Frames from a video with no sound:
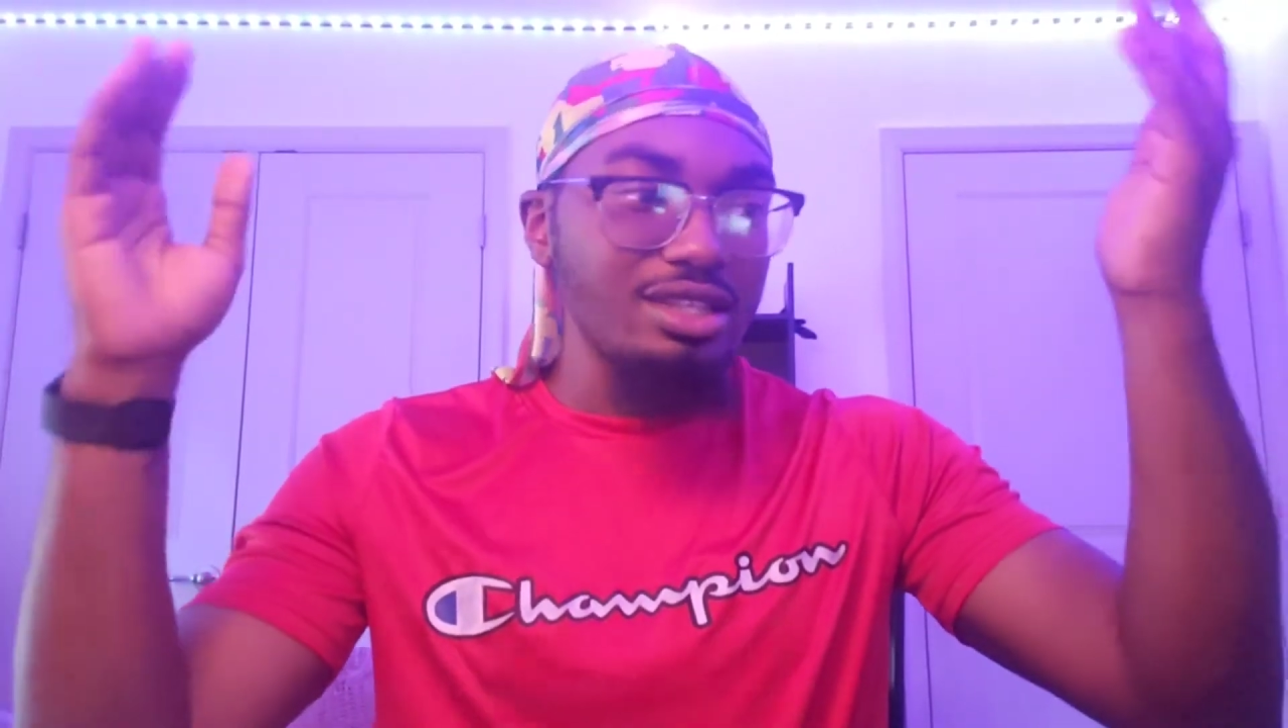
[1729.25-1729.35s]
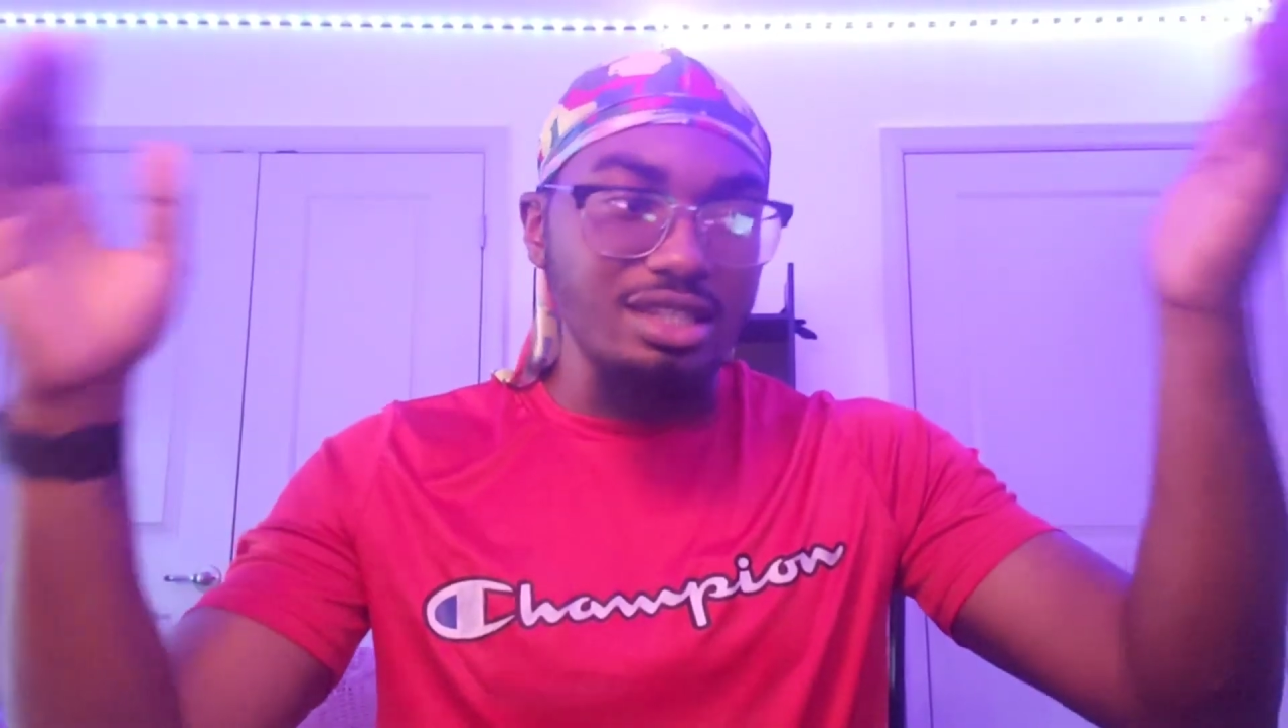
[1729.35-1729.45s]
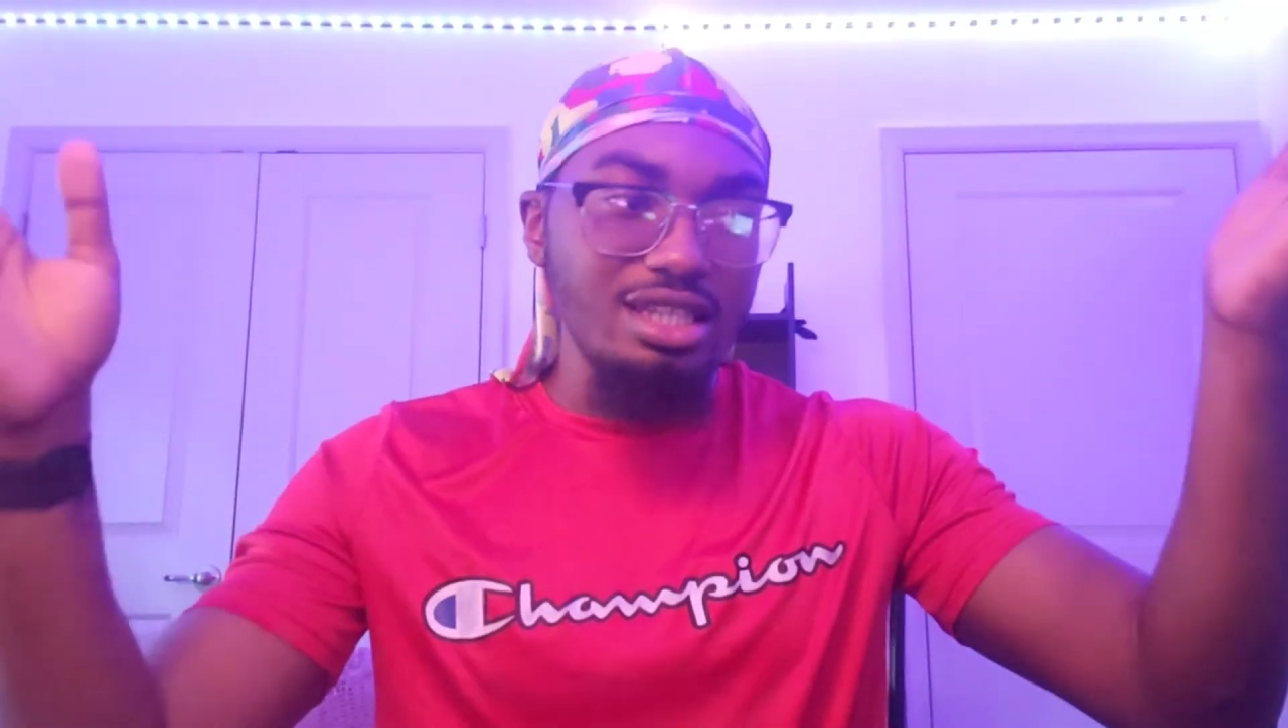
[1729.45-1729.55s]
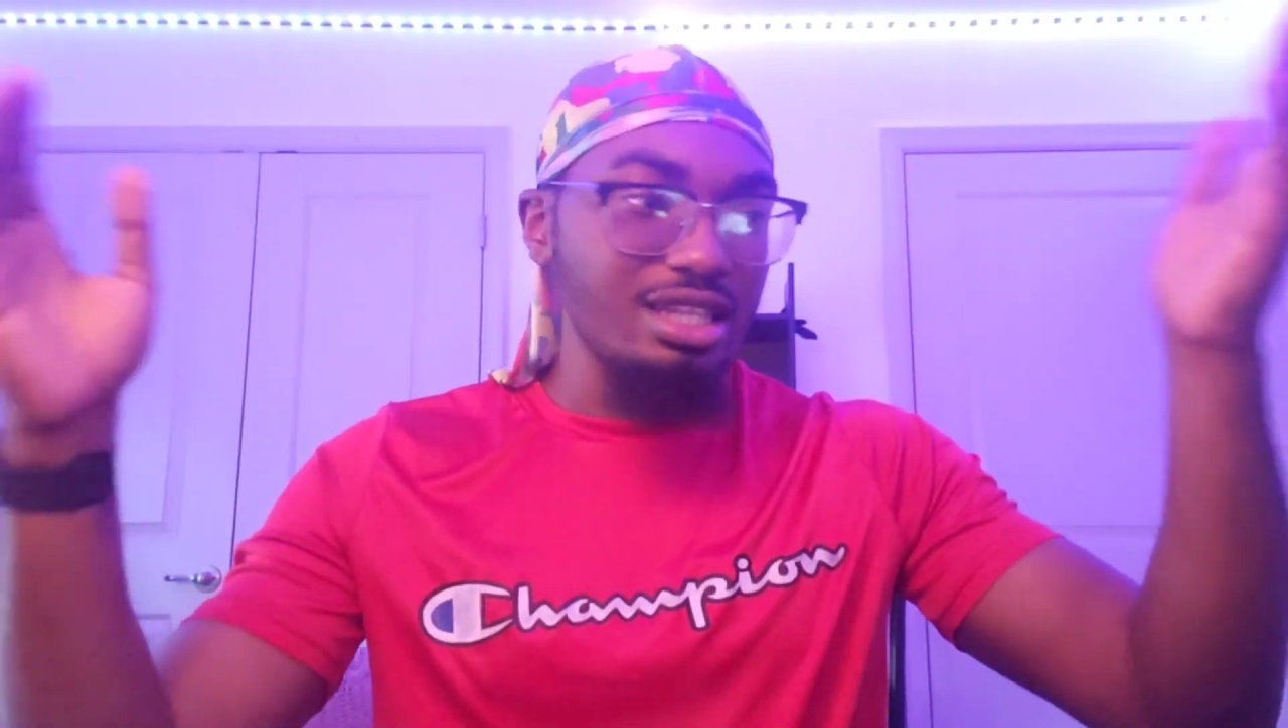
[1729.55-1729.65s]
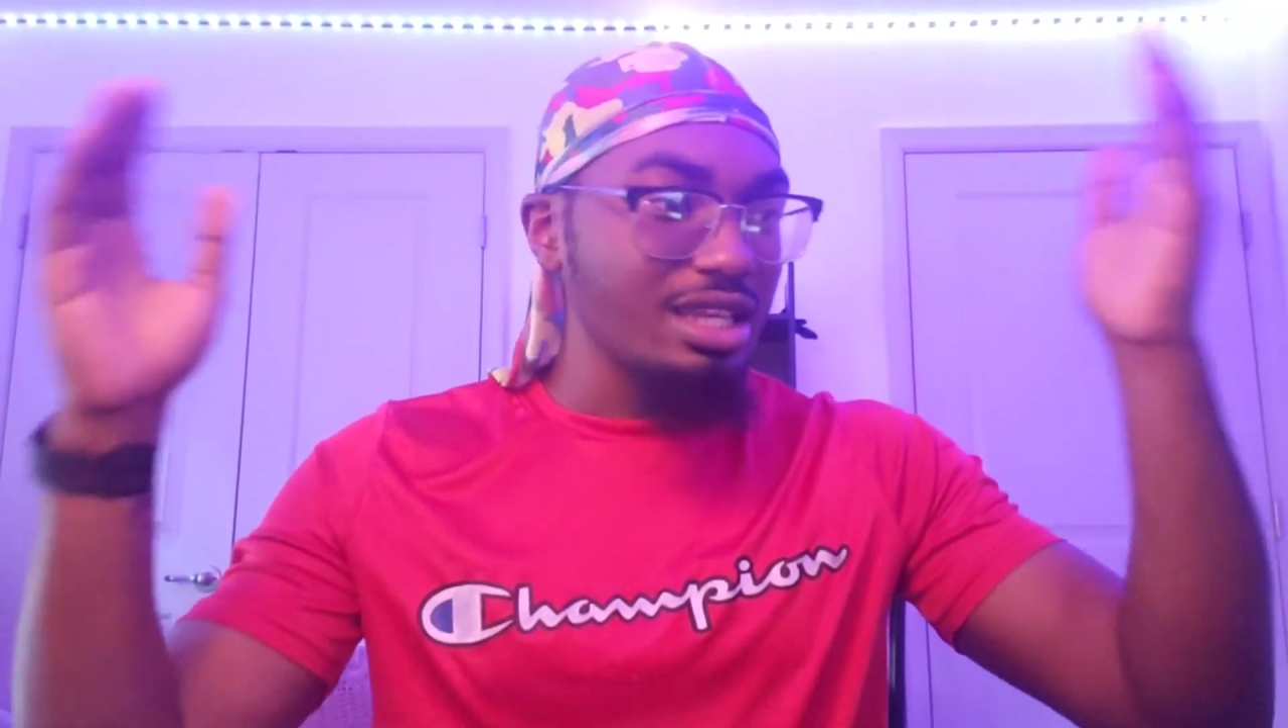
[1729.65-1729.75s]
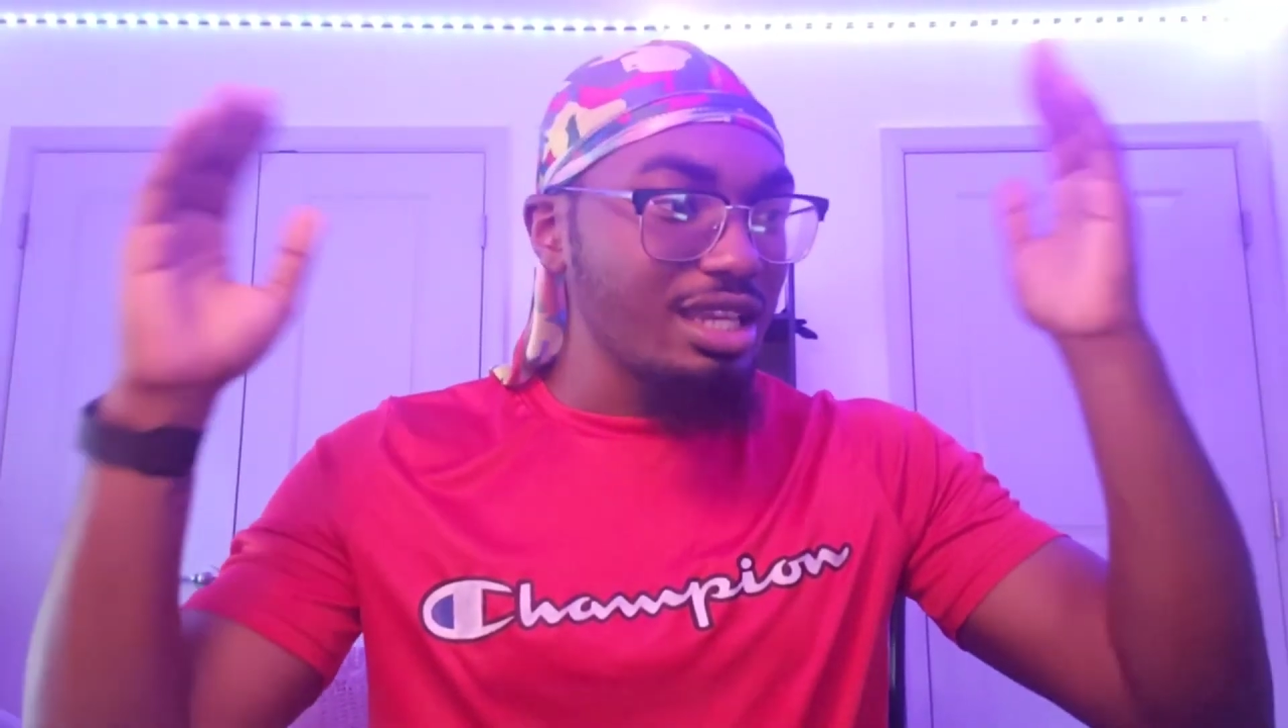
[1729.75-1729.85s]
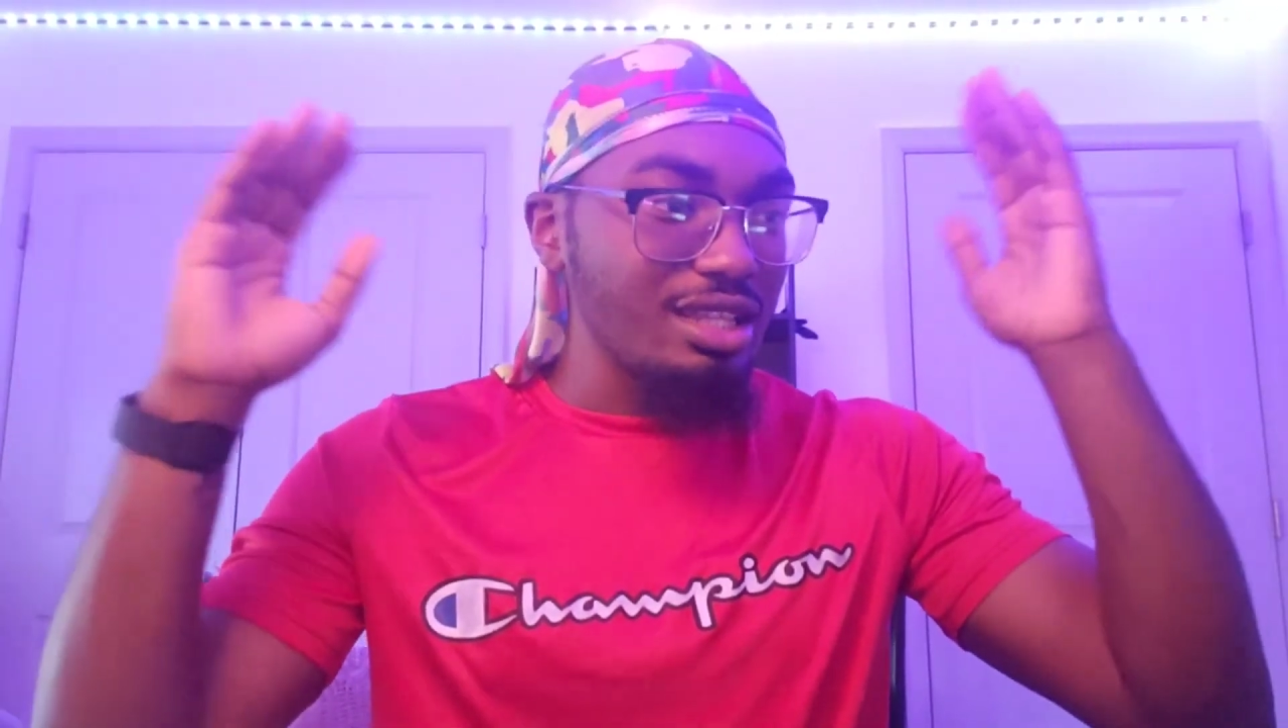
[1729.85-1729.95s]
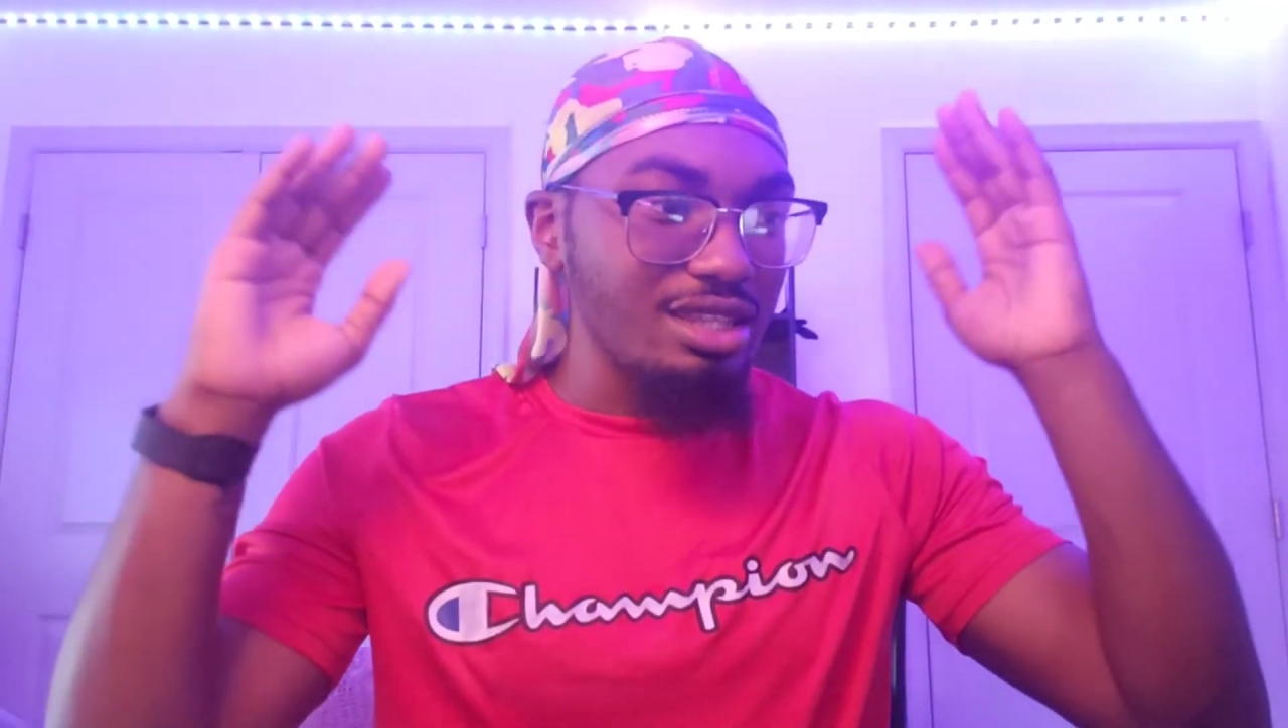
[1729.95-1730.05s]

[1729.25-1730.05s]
the